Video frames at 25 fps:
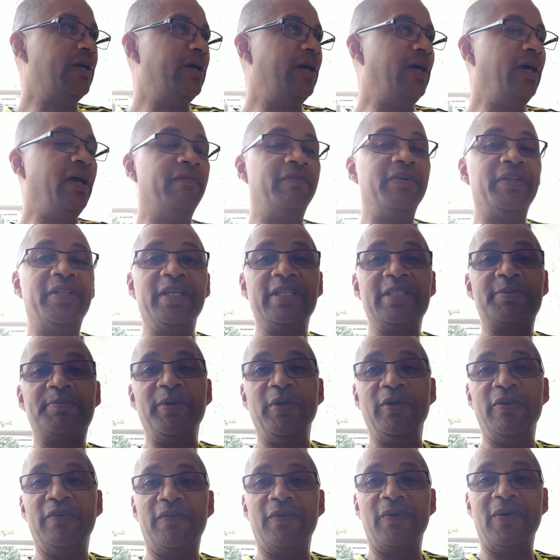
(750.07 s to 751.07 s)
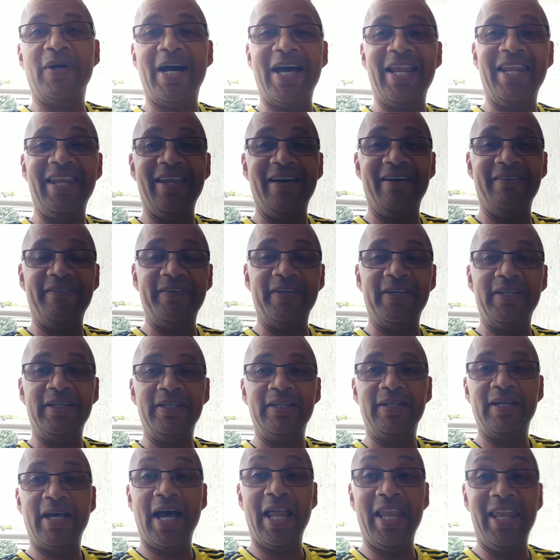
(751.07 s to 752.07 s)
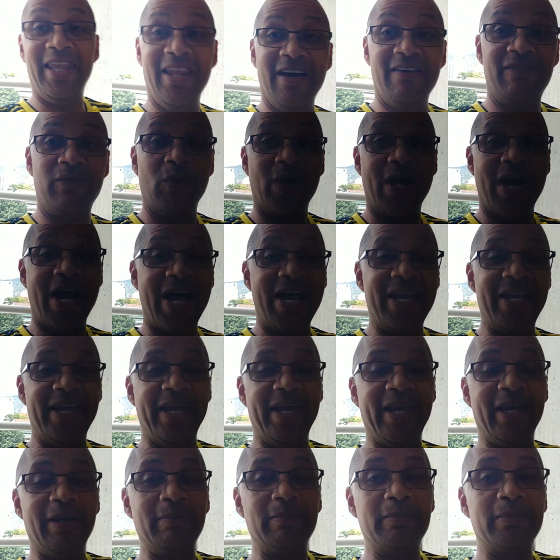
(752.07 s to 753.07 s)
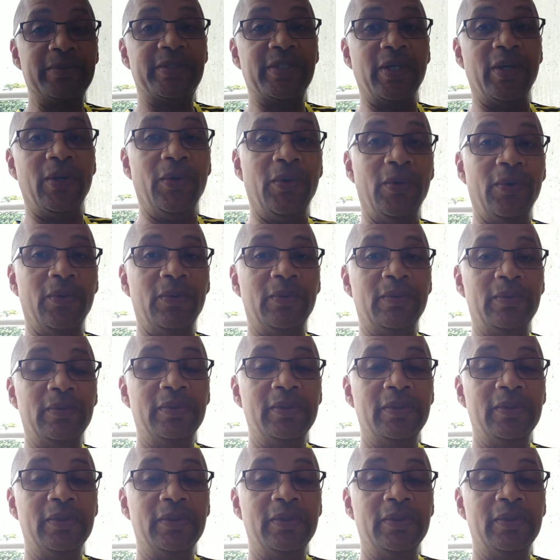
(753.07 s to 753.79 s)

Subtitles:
Everything's beautiful. I love it. I love where I am. So,